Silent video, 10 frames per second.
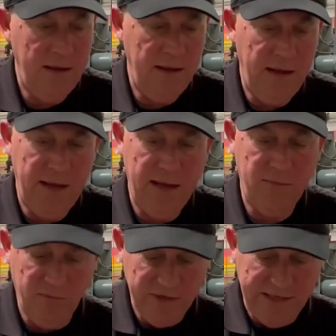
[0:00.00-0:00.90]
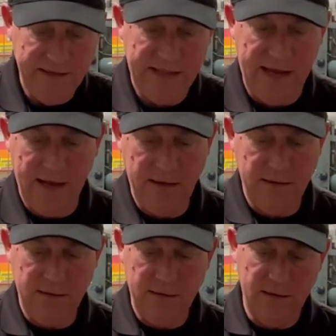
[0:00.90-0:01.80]
And when we did that,
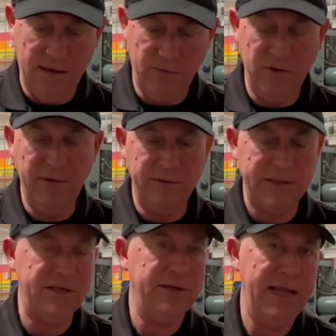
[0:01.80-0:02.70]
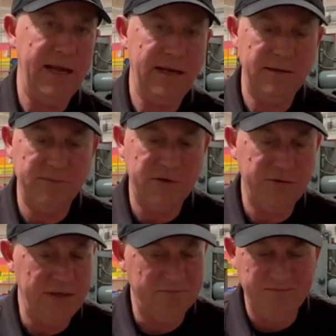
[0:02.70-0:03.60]
we were able to gain
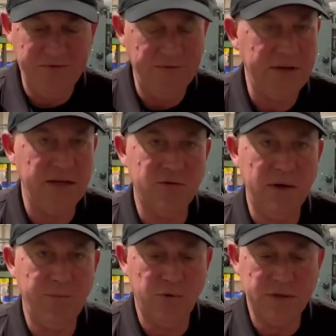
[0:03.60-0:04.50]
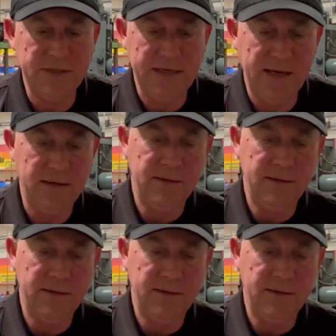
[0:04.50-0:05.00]
between 15–20%